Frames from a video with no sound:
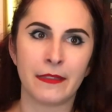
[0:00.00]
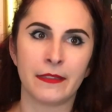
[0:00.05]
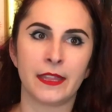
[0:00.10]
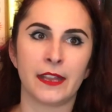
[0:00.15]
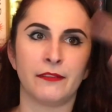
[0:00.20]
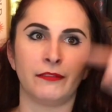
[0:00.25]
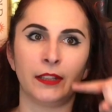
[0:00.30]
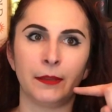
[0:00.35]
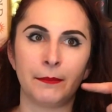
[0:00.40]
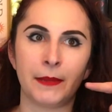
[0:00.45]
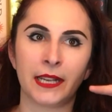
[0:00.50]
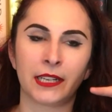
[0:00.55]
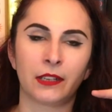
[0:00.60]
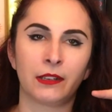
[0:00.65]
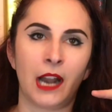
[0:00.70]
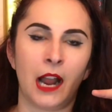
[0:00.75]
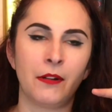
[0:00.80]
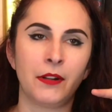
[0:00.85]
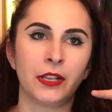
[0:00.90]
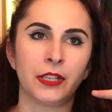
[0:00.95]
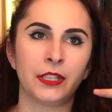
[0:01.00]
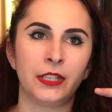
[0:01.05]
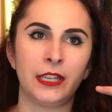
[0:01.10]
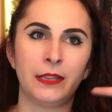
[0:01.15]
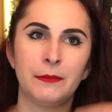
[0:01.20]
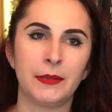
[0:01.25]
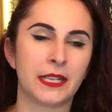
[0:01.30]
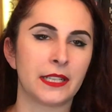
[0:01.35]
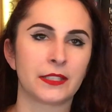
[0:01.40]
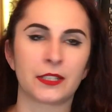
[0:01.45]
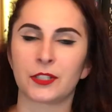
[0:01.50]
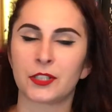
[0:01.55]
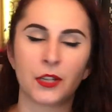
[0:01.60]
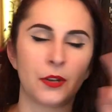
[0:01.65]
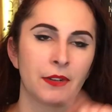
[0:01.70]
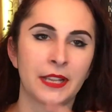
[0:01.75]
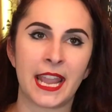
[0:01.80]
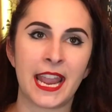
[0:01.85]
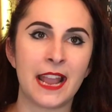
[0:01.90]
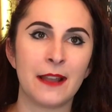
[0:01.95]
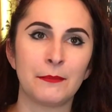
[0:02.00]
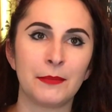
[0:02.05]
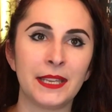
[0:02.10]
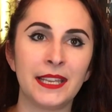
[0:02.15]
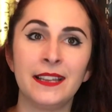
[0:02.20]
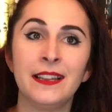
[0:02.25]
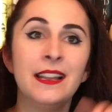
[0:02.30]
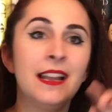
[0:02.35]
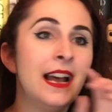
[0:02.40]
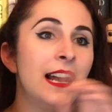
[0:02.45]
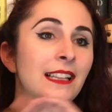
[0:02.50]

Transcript: that they flip back around to good because they're so campy.